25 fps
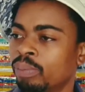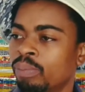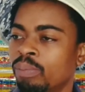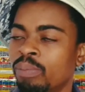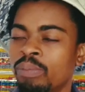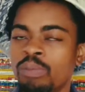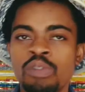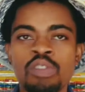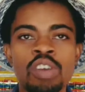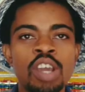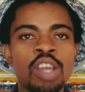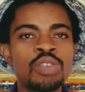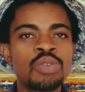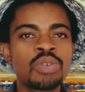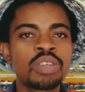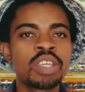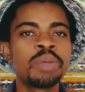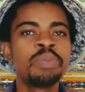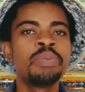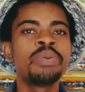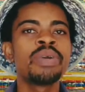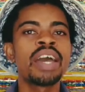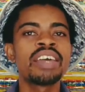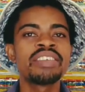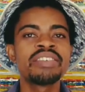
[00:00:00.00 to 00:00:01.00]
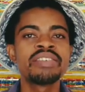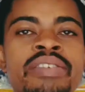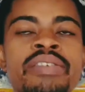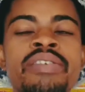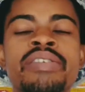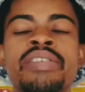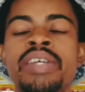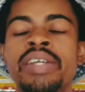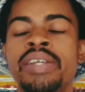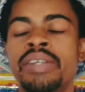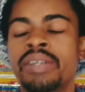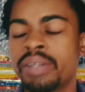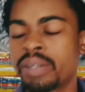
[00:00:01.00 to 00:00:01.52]
I'm trying to keep you guys
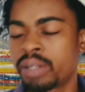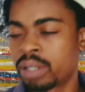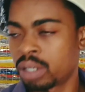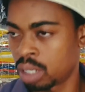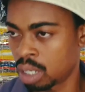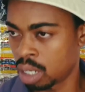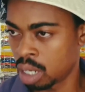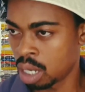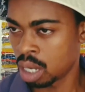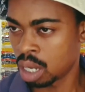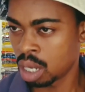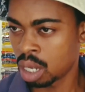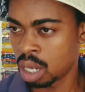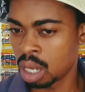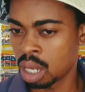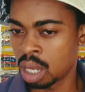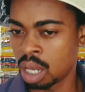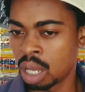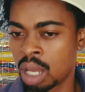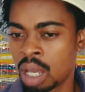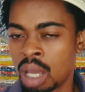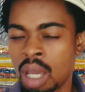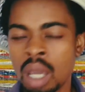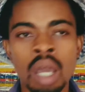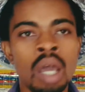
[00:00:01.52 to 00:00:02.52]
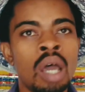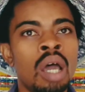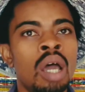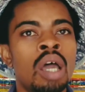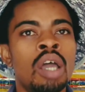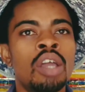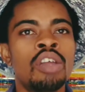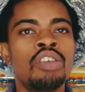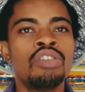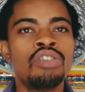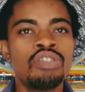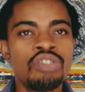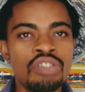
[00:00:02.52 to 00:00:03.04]
entertained.
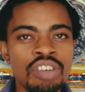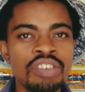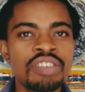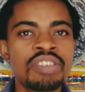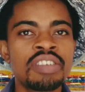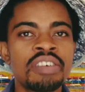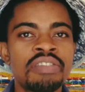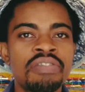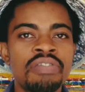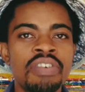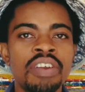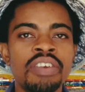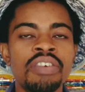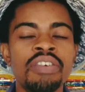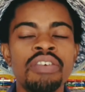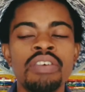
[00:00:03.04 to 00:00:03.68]
Just a friendly